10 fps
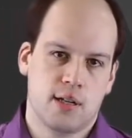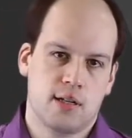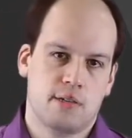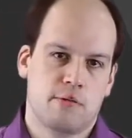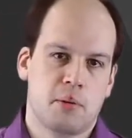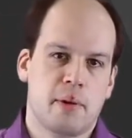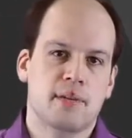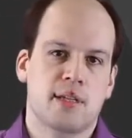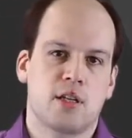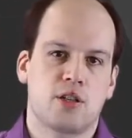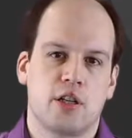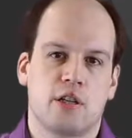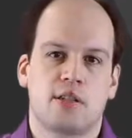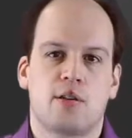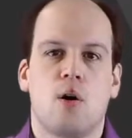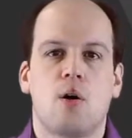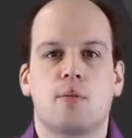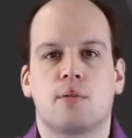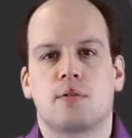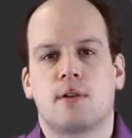and requirements engineering is
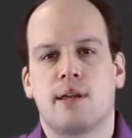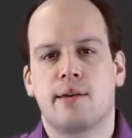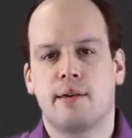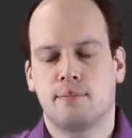all a